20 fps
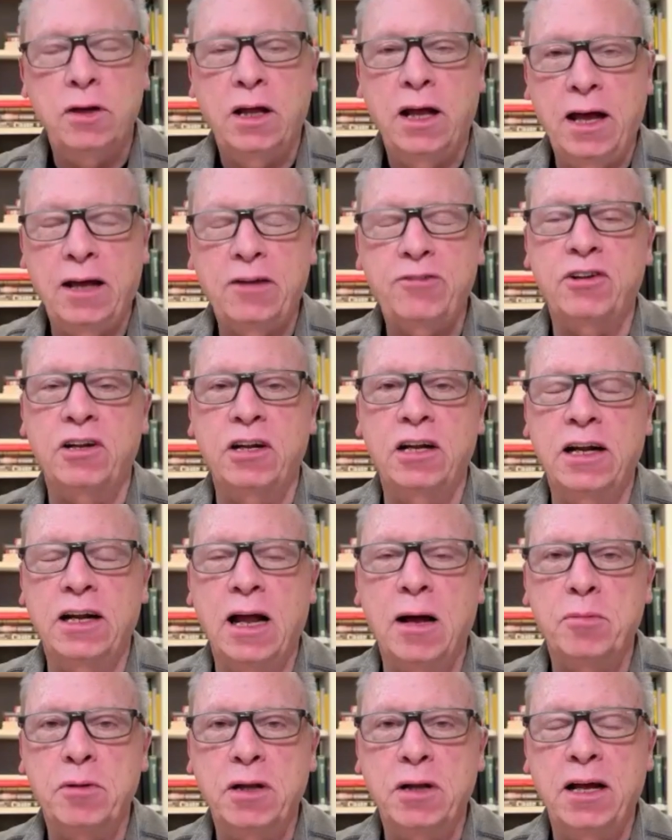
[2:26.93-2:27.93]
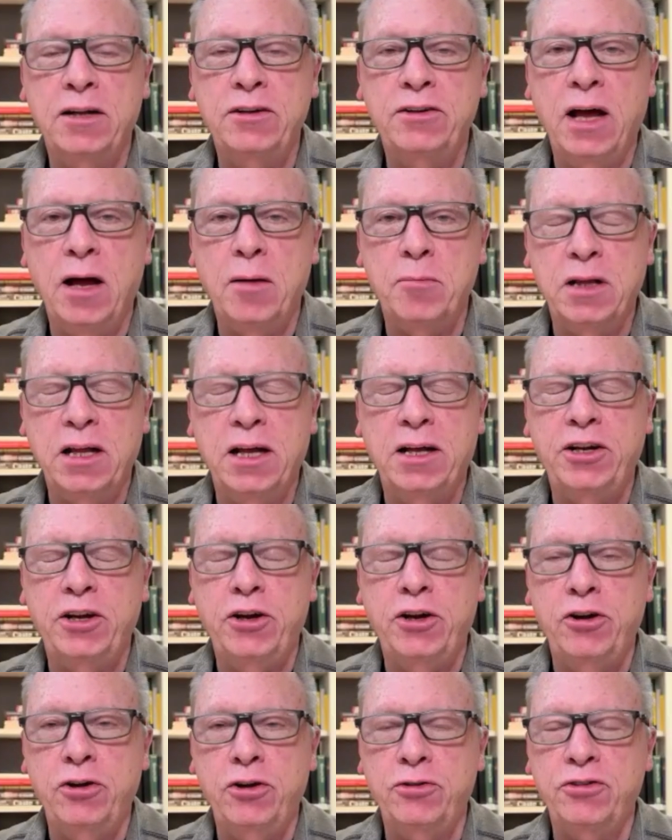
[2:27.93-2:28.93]
excellent. I'm glad to
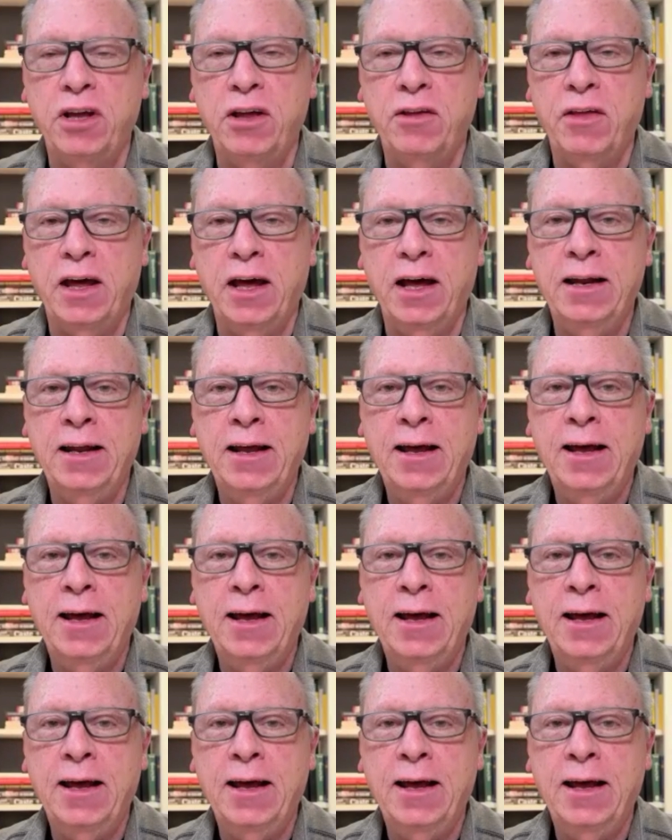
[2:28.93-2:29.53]
hear you say that.